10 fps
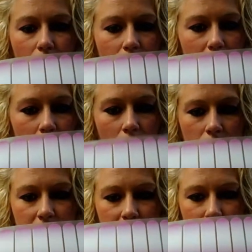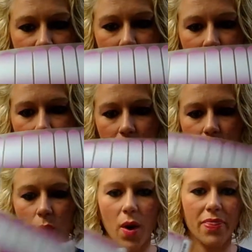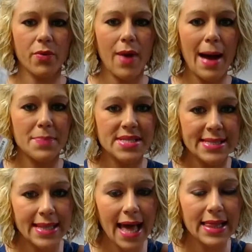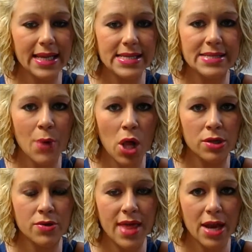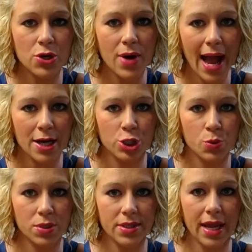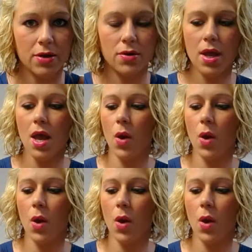you can hold it up to your nail. You want the wrap slightly smaller than your actual nail.